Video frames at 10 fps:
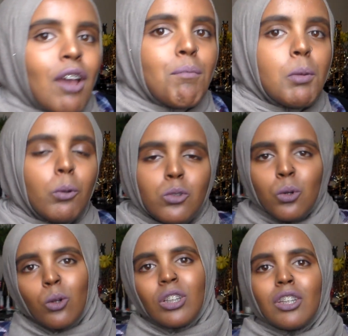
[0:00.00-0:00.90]
you have people
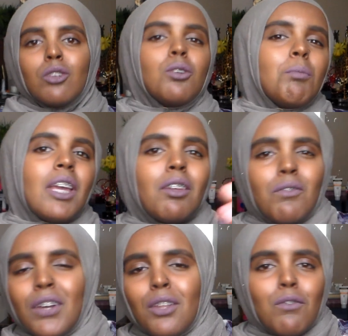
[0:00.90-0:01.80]
trolling you and making
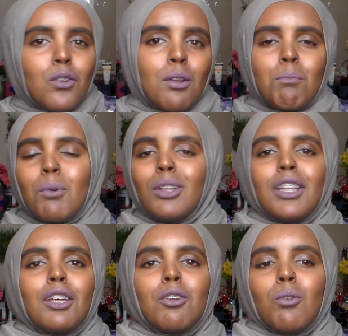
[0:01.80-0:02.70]
fun of you and
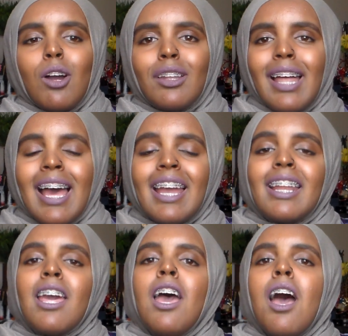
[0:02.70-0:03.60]
bullying you
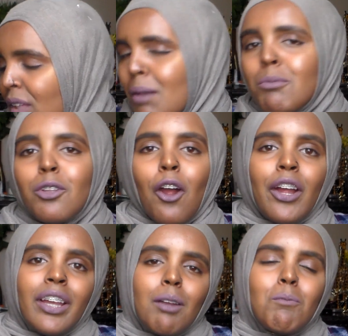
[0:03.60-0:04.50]
online, I'm
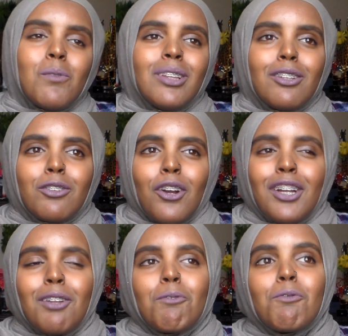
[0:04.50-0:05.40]
sorry. I'm really
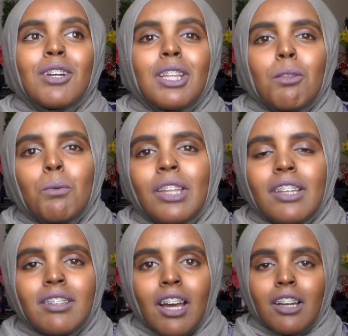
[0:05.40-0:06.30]
sorry, and it really,
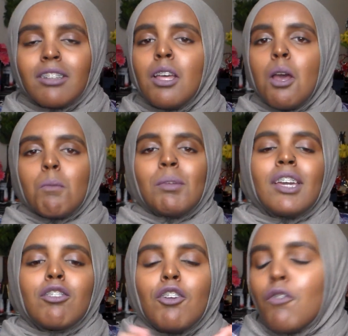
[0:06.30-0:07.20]
really sucks.
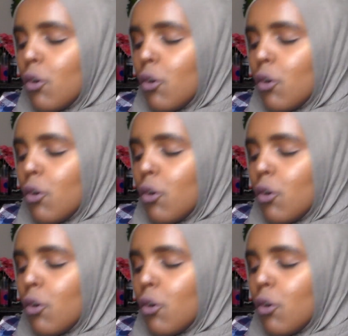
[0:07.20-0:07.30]
Because your